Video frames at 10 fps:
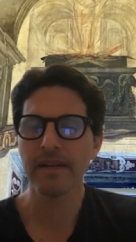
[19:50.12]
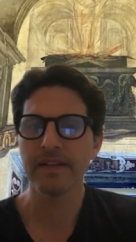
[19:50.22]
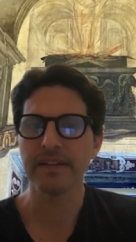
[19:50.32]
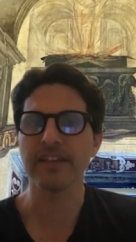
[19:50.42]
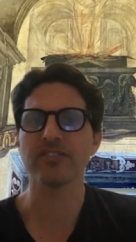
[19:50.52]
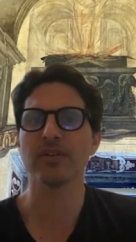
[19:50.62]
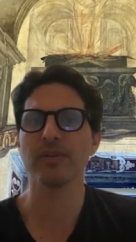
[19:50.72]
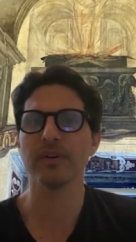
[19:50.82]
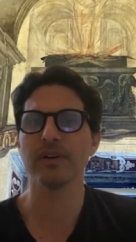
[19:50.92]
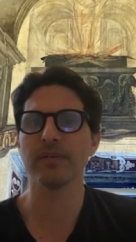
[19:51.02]
Yes,
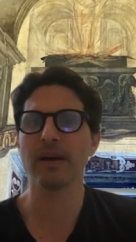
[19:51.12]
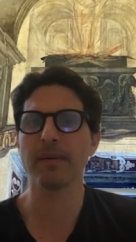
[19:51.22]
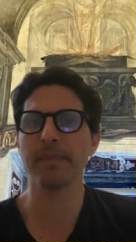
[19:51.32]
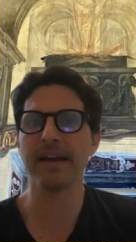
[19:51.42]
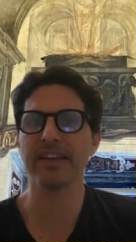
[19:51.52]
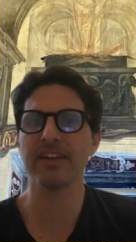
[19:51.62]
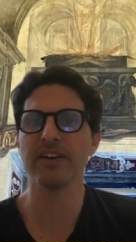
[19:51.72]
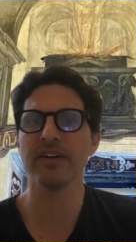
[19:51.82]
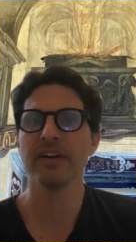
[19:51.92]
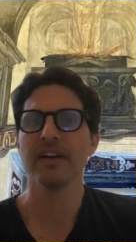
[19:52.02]
so coming back
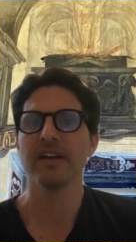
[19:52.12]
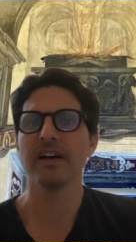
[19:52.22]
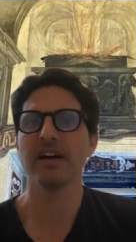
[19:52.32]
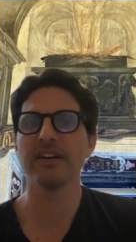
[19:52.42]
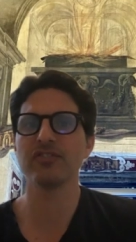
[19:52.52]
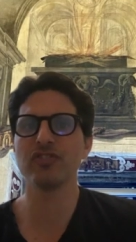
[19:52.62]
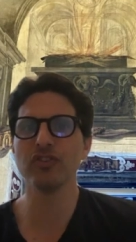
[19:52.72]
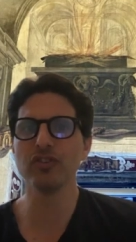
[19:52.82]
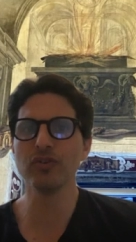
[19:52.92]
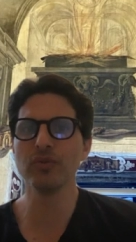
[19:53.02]
here
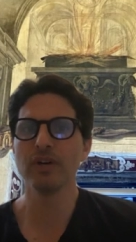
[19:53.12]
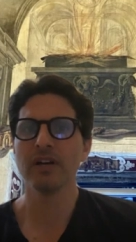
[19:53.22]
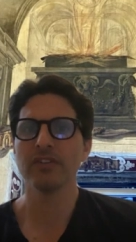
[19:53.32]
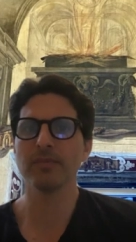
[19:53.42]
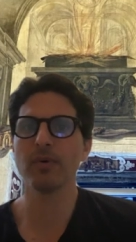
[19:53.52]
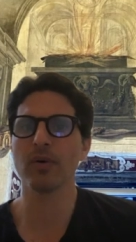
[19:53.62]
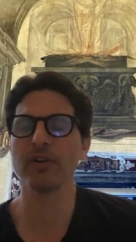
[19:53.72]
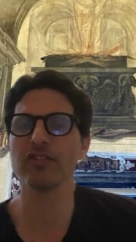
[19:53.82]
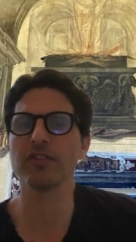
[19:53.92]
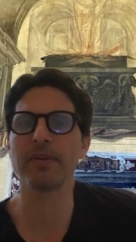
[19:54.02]
to some more
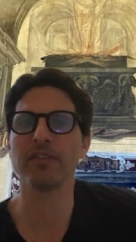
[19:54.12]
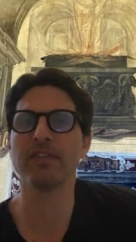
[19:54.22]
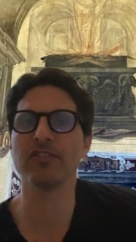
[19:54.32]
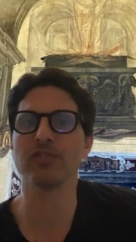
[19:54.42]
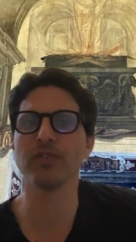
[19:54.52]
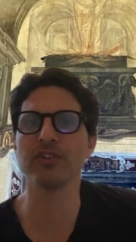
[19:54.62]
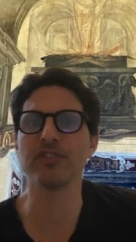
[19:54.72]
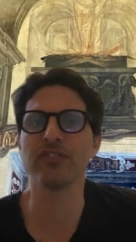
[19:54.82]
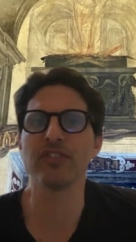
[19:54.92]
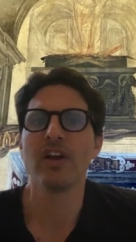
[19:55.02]
questions about the Vestal
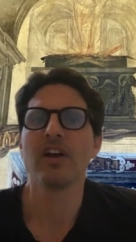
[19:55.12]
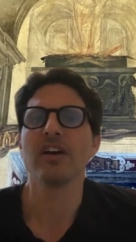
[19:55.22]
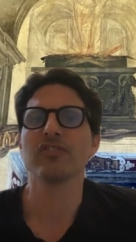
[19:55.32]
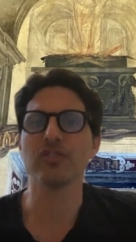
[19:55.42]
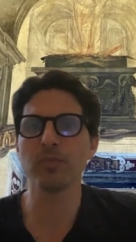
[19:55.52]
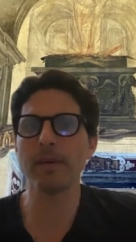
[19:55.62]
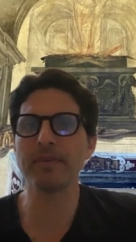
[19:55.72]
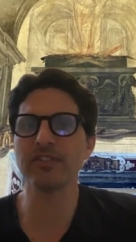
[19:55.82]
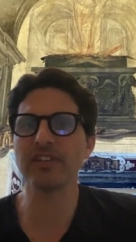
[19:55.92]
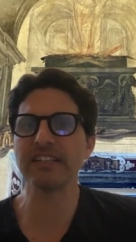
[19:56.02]
Virgins. Certain women
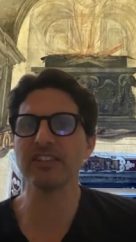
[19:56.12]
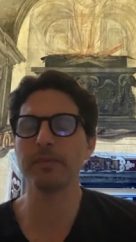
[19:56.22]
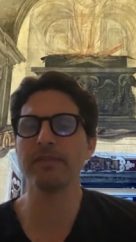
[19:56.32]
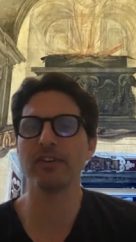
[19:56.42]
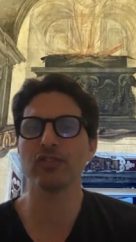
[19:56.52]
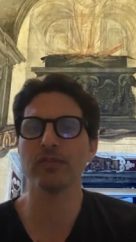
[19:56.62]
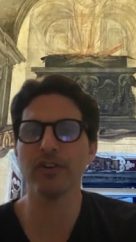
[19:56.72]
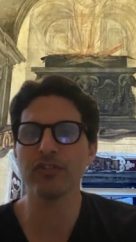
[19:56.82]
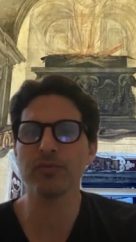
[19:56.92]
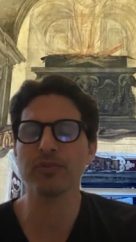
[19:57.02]
are selected to be Vestal
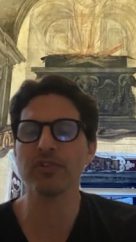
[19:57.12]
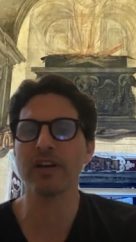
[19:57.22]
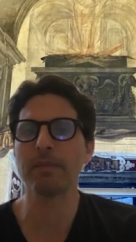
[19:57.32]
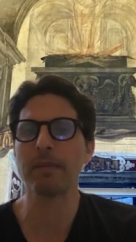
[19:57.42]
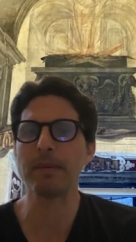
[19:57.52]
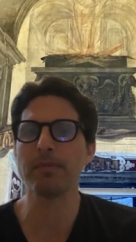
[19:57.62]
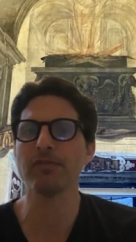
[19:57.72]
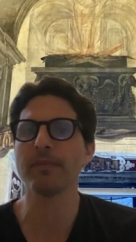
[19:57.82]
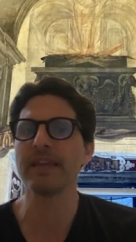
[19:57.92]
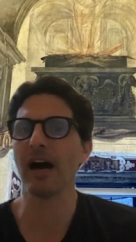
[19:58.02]
Virgins. We're talking about people
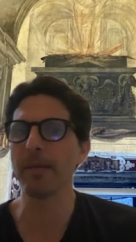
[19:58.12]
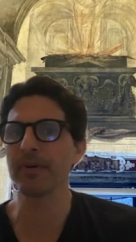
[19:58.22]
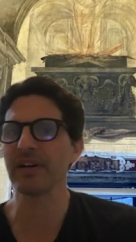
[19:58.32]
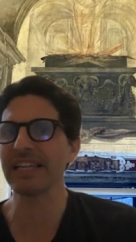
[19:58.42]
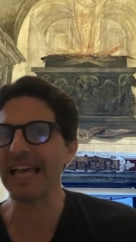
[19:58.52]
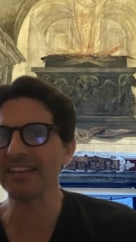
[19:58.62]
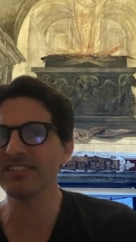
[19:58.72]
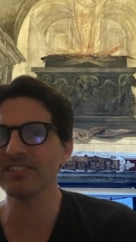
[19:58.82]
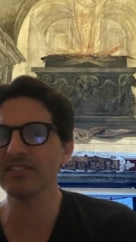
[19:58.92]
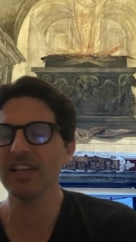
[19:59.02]
from the upper
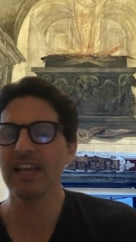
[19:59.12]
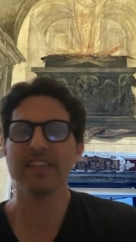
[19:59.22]
classes.